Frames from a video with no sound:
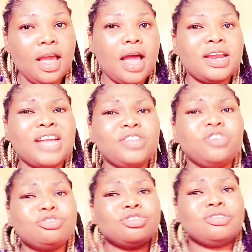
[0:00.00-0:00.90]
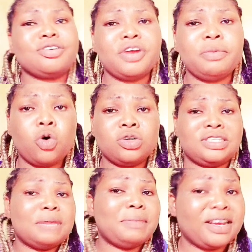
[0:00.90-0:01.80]
And I don't use cream all the
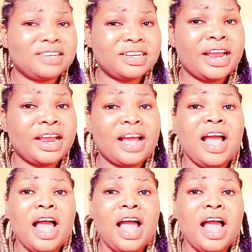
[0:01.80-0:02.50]
time. Like I said earlier,